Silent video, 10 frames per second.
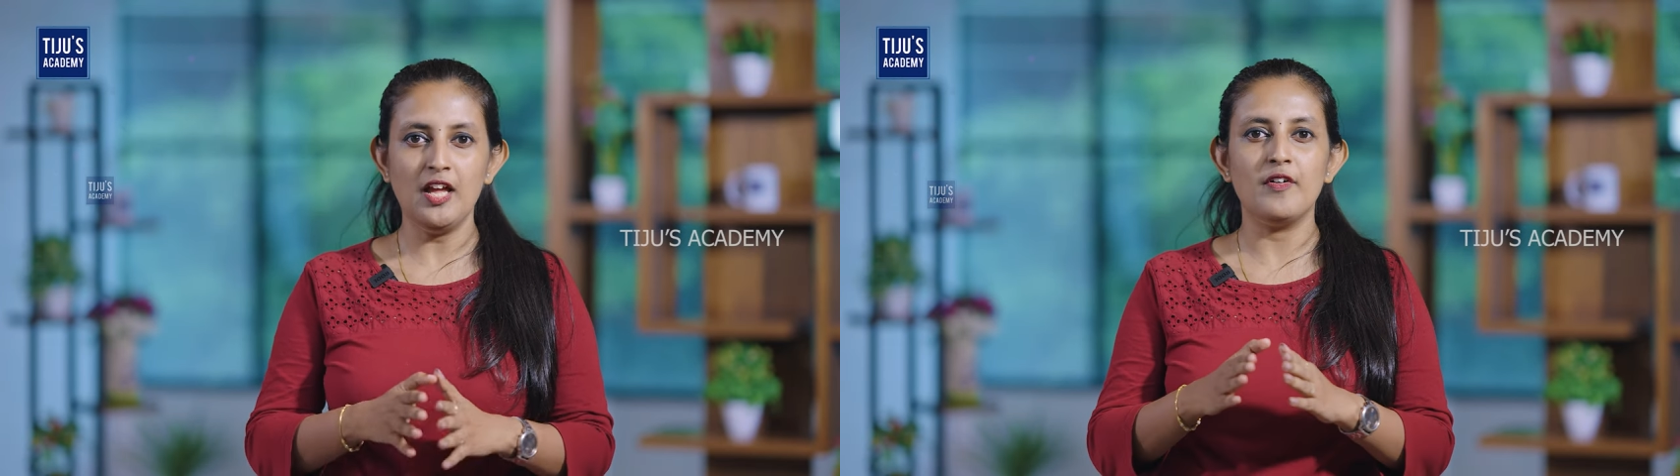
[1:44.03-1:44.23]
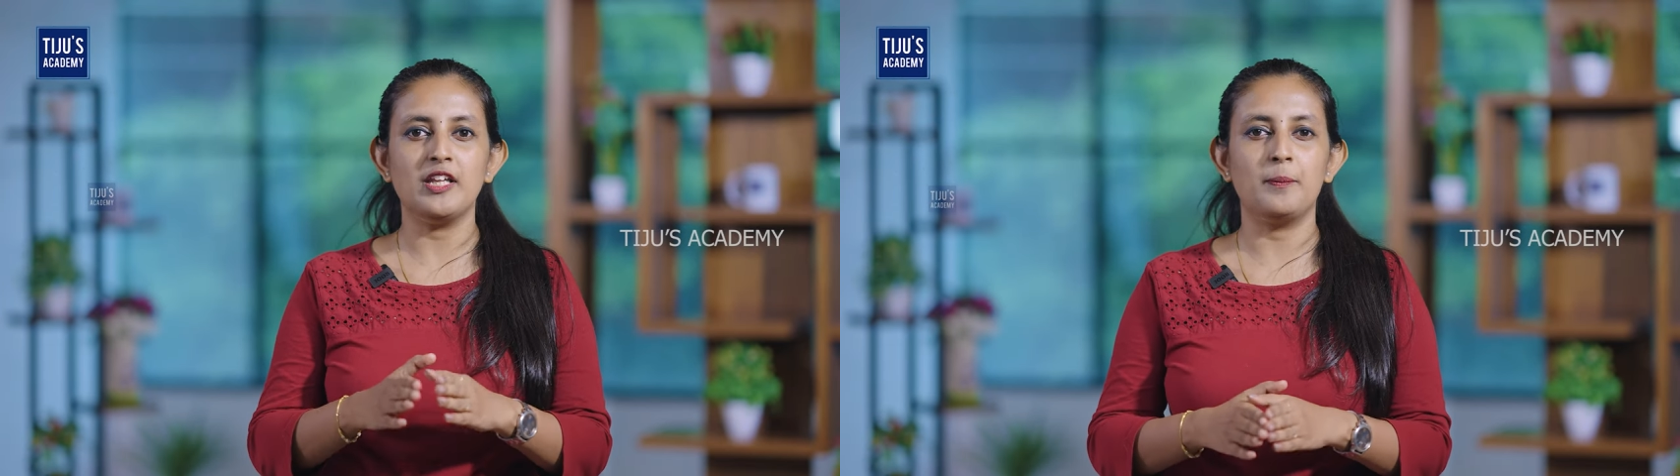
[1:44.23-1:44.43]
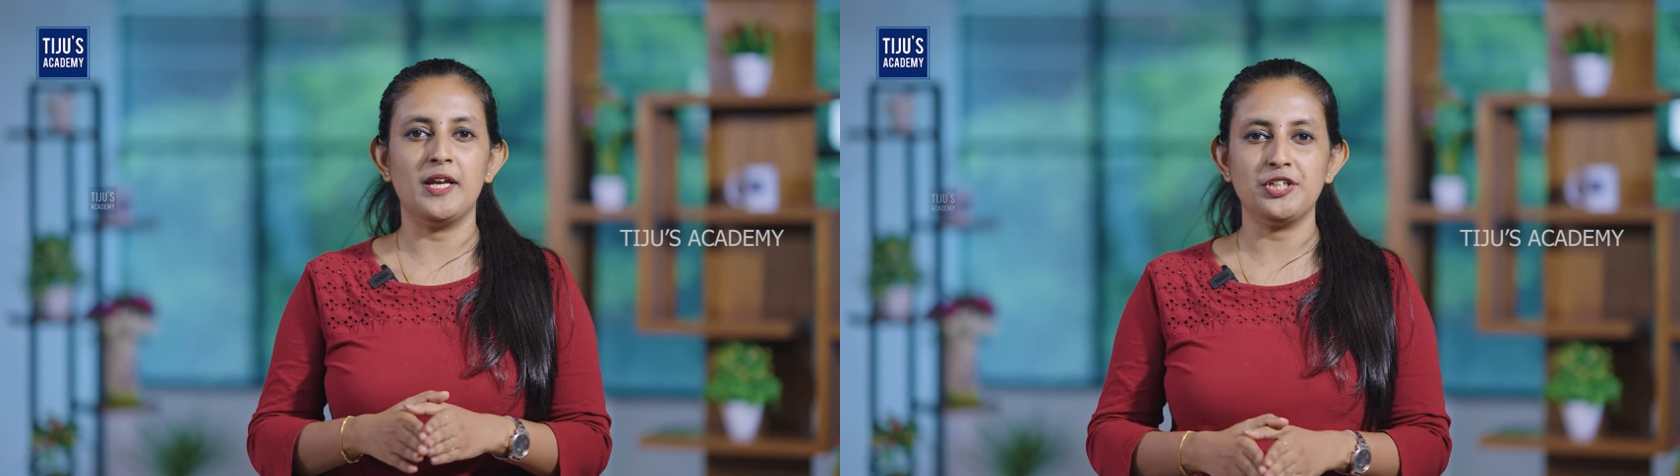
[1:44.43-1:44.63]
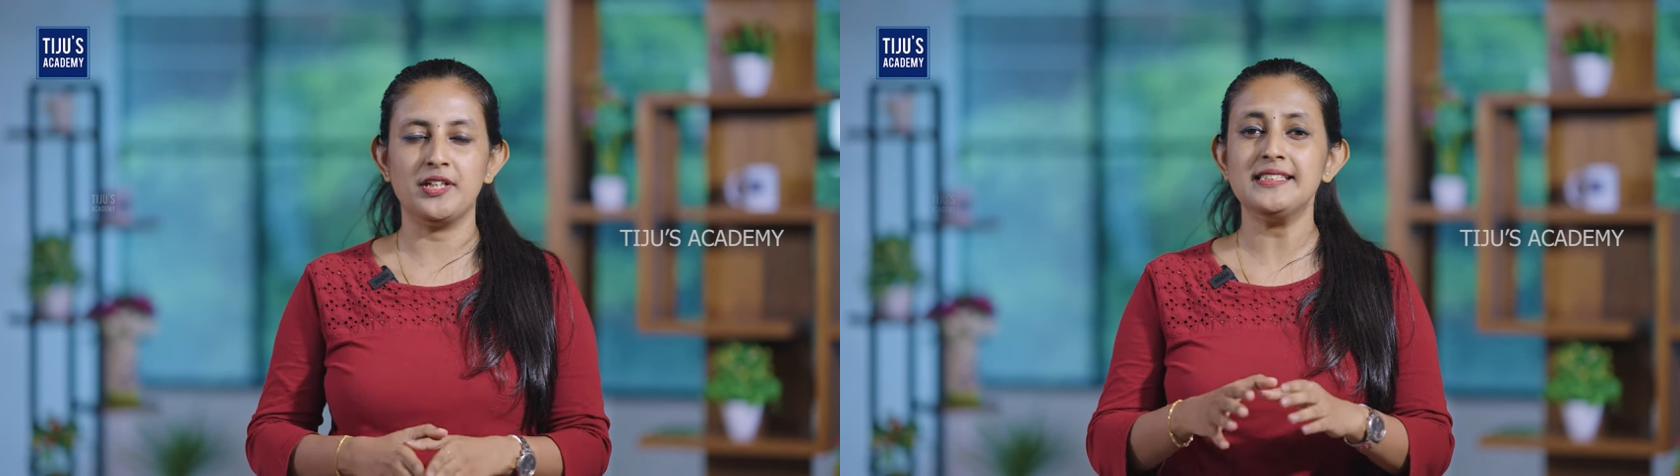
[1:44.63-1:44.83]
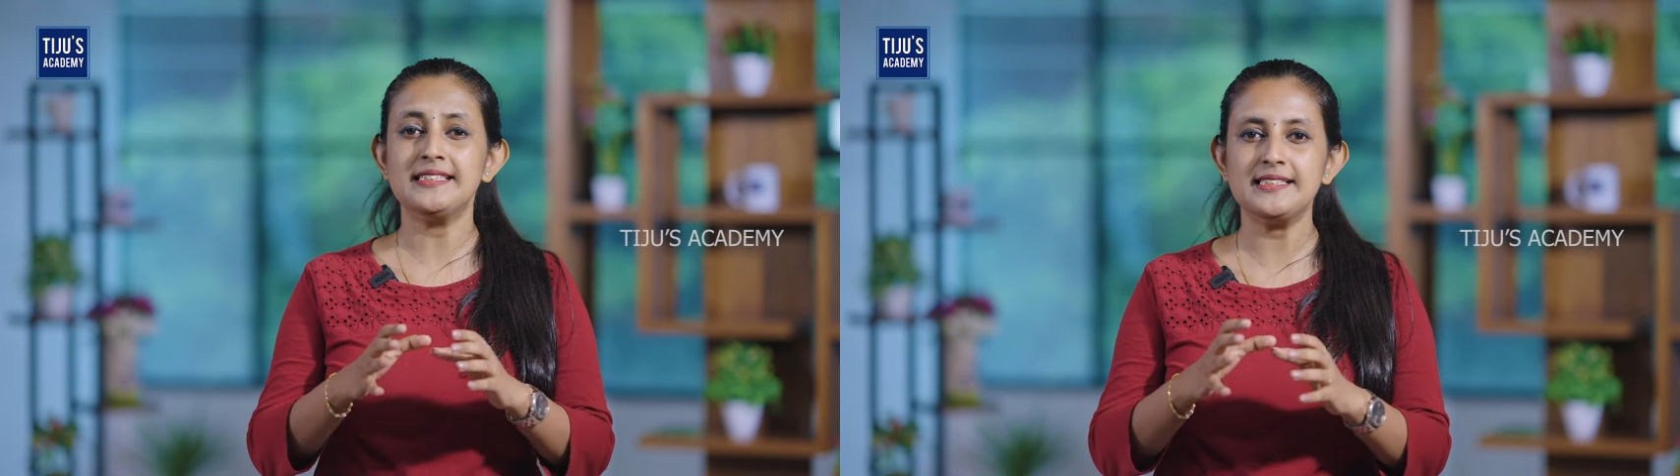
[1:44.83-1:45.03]
when the
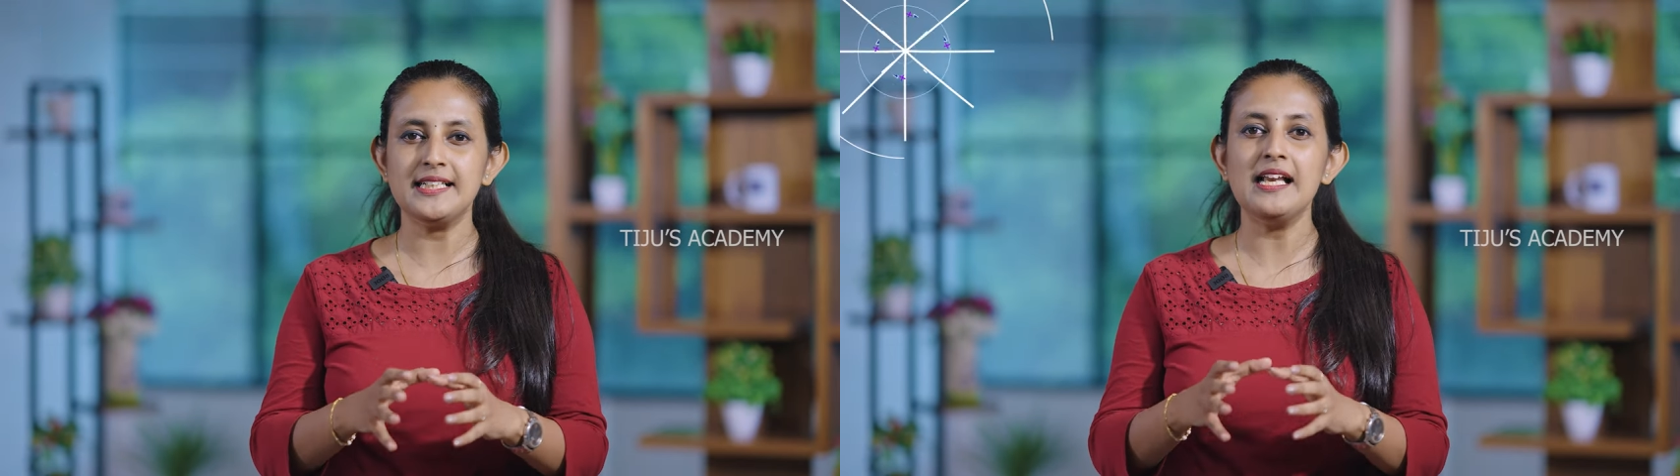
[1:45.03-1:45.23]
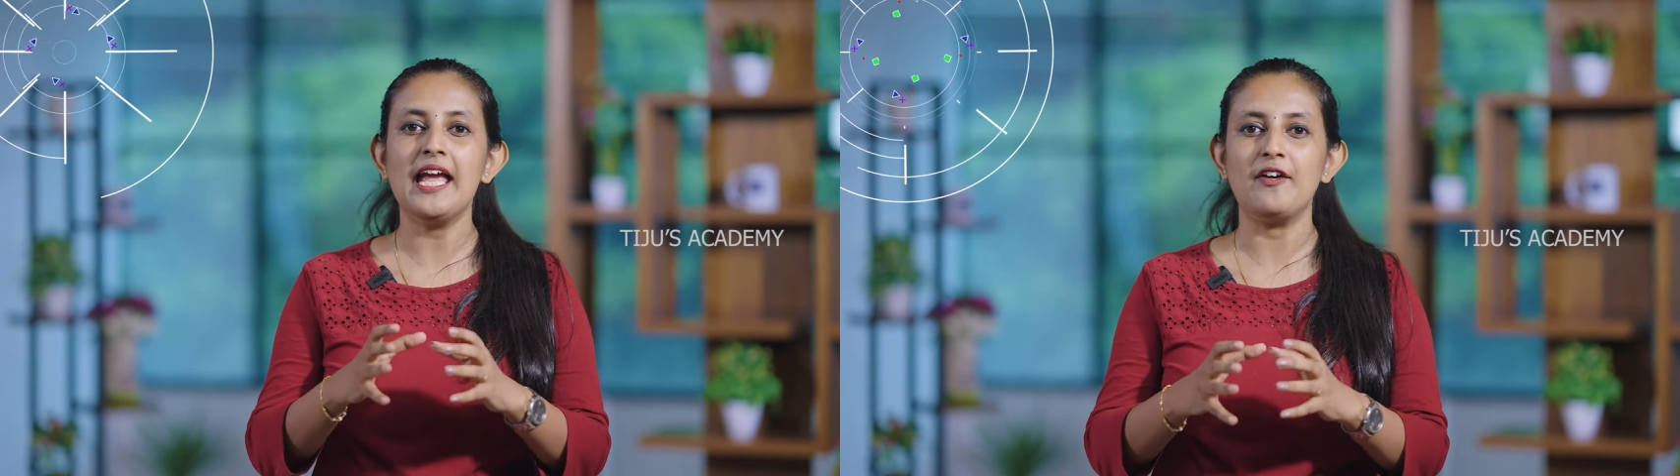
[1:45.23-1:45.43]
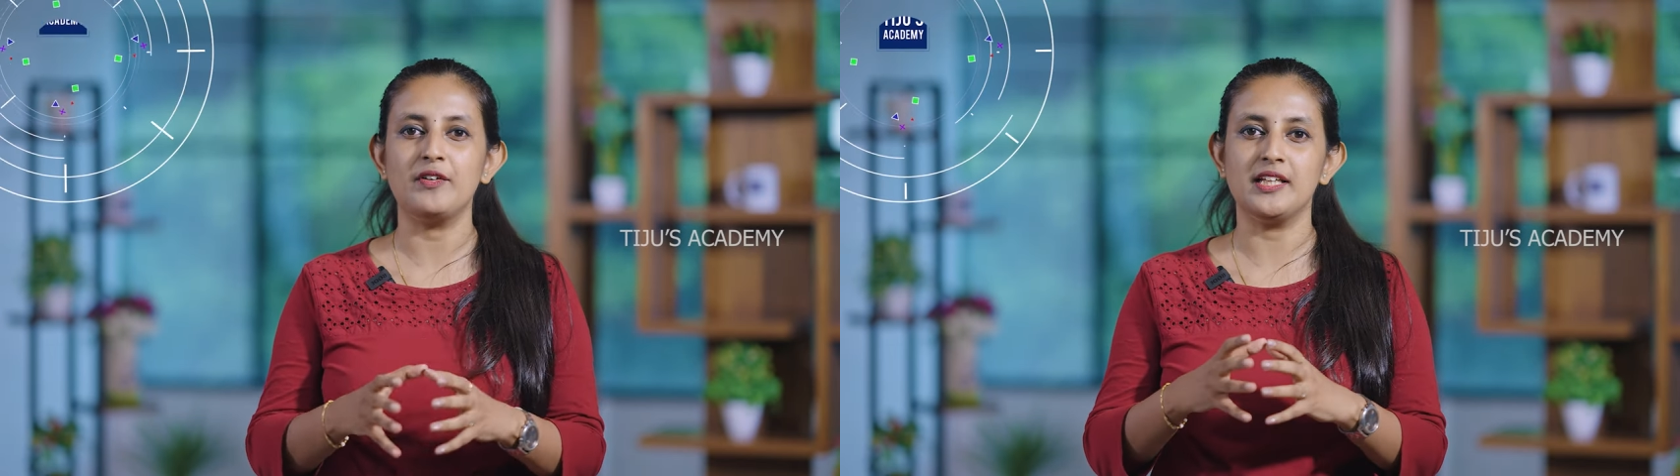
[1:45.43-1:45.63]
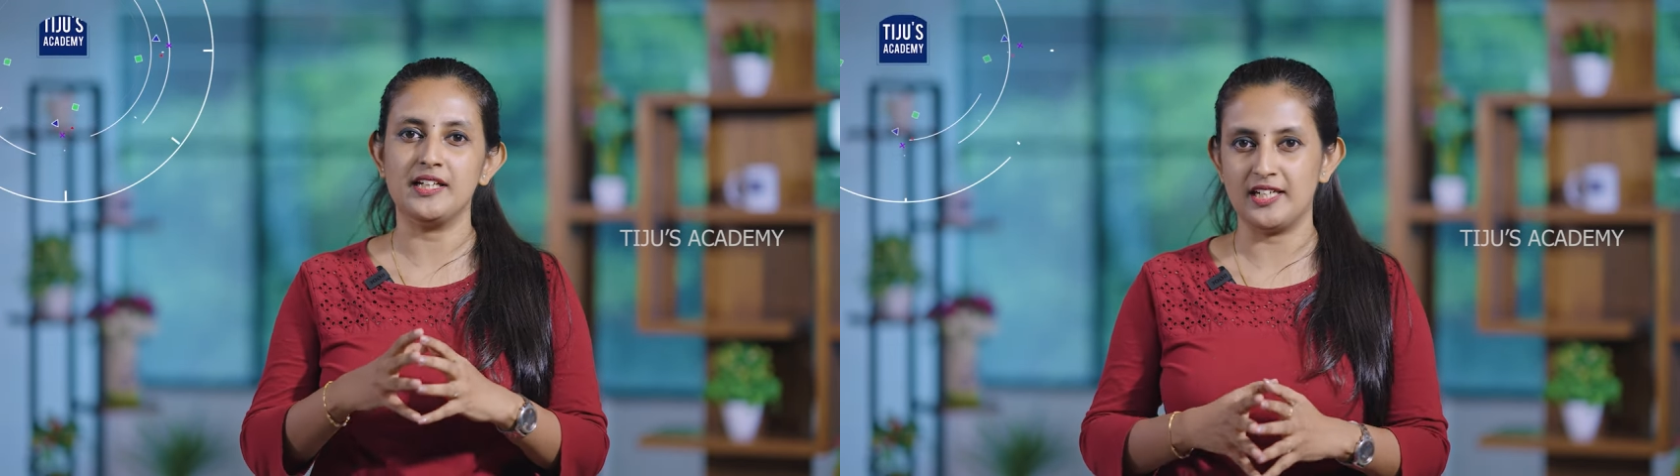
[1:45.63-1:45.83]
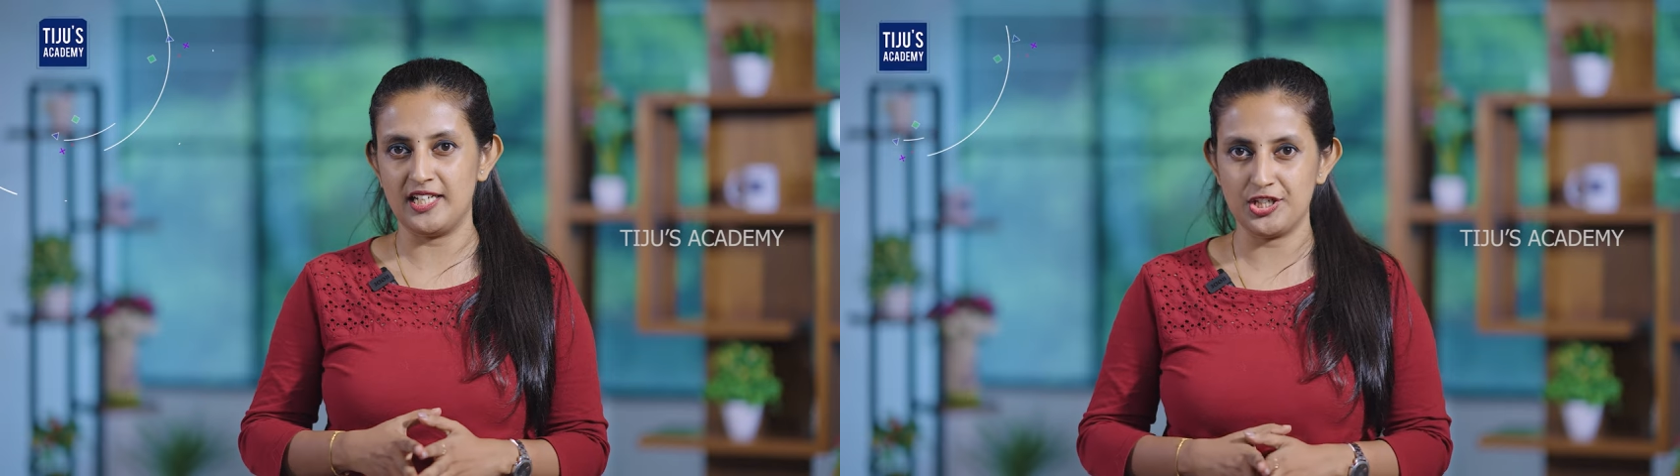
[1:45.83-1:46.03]
patient is still having the
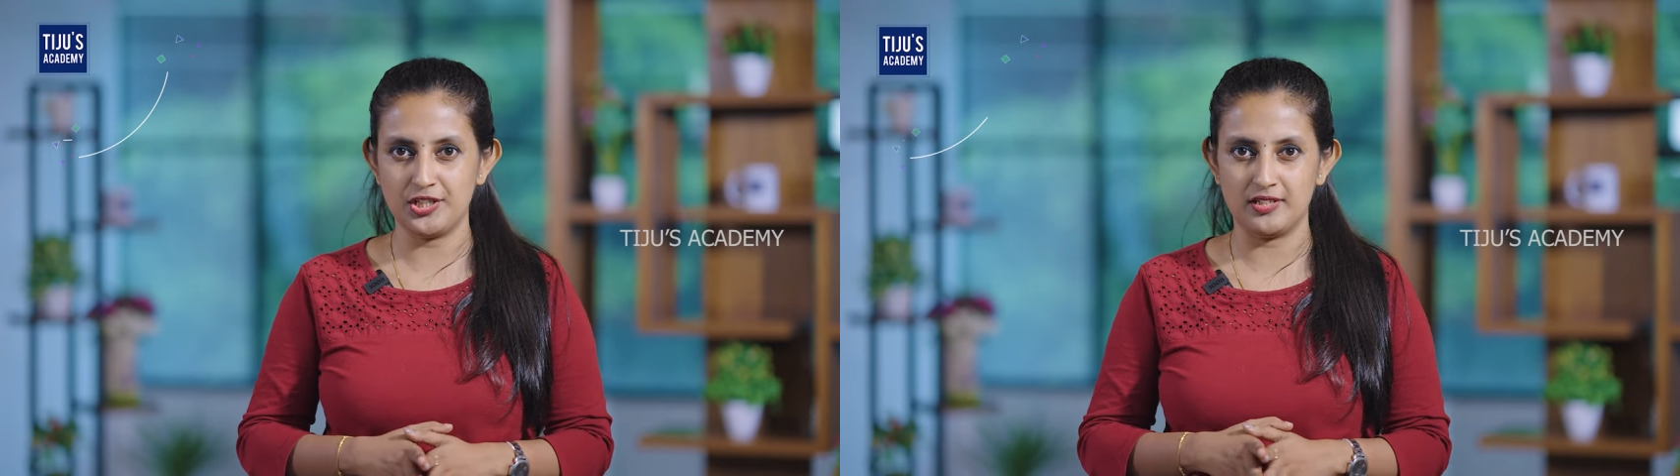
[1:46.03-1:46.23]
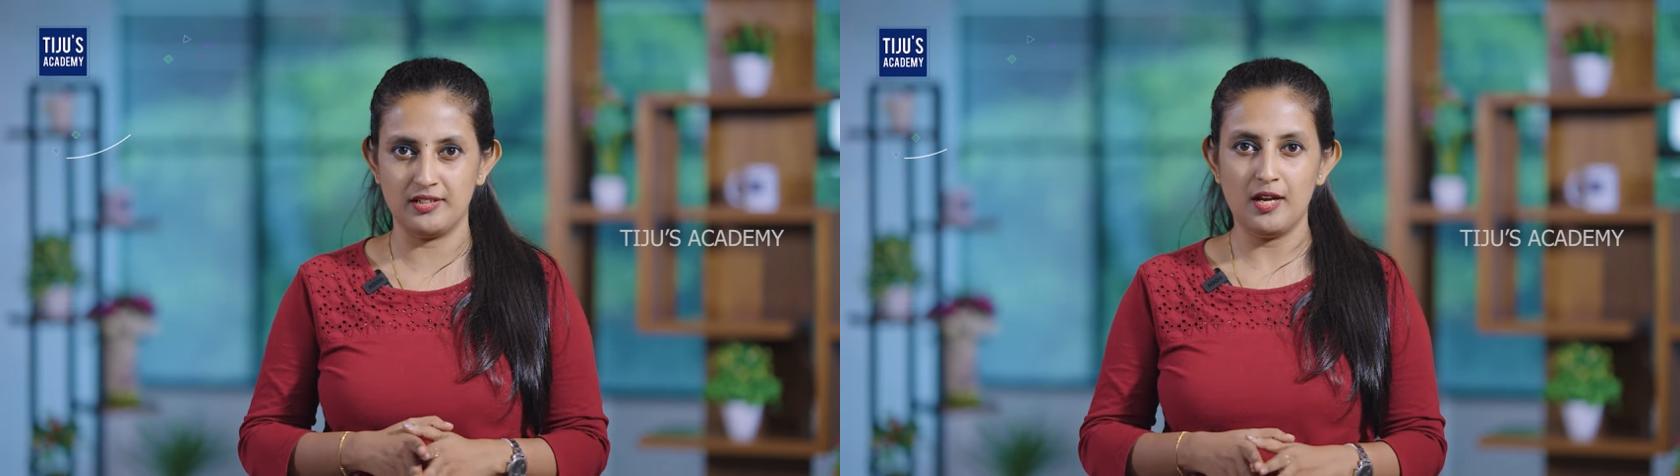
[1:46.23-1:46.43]
condition.